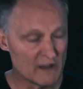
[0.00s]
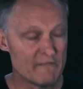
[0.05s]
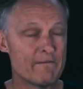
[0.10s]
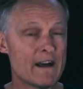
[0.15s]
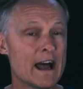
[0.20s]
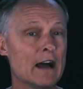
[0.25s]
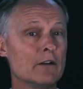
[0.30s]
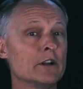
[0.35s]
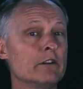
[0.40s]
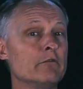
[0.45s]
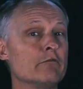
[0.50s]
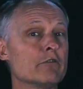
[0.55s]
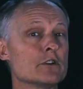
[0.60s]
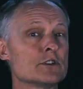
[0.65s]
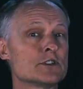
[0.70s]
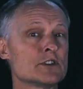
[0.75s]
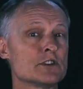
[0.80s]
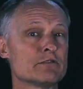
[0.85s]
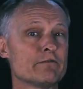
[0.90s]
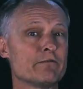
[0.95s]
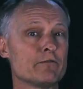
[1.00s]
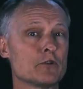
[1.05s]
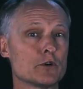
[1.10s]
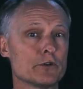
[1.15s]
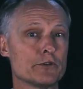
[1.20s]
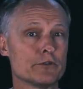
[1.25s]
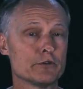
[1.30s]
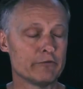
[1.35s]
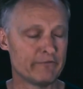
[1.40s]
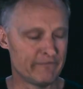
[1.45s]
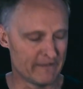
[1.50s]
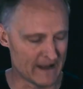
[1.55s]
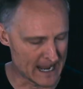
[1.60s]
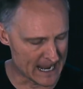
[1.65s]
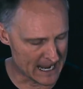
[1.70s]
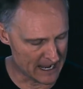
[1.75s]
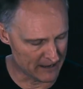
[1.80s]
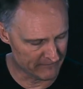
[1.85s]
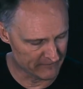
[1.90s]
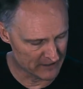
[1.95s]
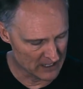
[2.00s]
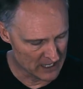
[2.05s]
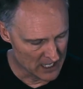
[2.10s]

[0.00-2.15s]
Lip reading: Found in verses 4 through 5.